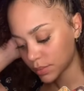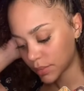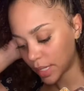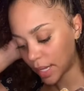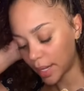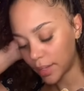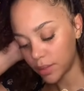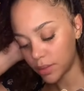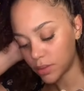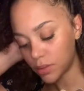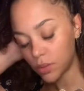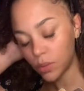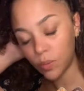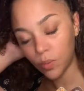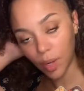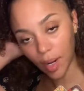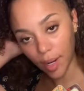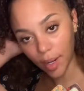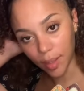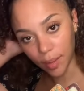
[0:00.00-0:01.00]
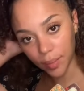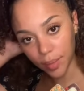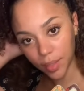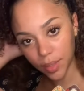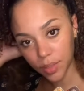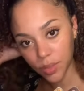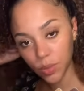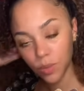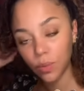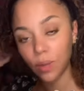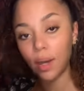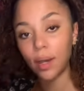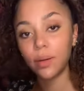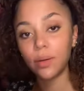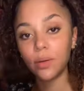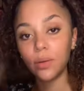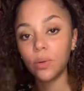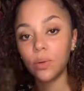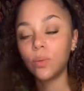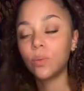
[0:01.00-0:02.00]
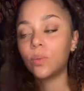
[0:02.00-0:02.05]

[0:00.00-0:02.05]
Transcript: I don't know why, because I don't know